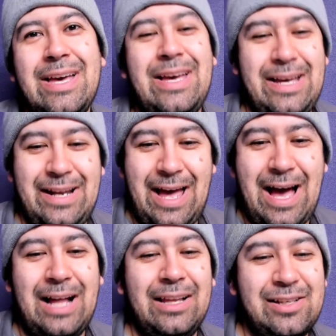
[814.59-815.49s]
And
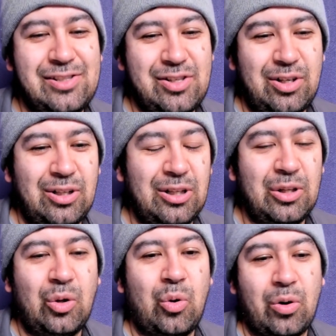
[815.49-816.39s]
Alex
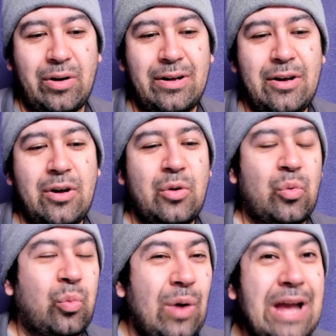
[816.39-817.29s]
Killorn
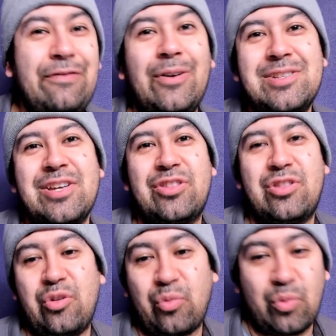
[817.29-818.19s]
rifled it
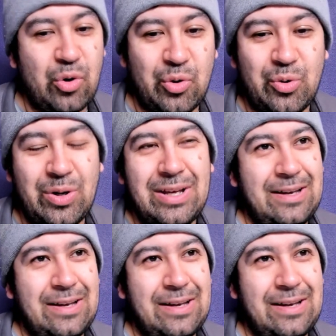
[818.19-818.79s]
through.